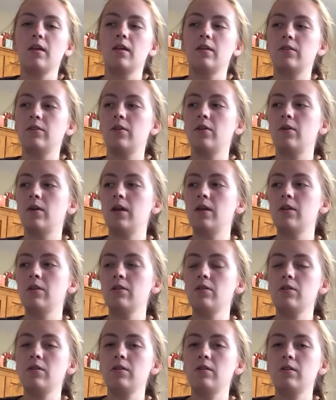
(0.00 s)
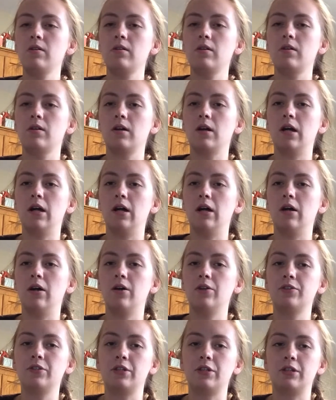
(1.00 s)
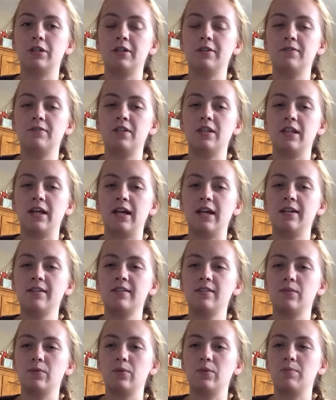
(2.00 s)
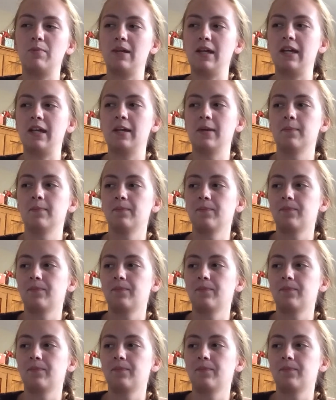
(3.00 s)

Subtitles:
So another alternative to that would be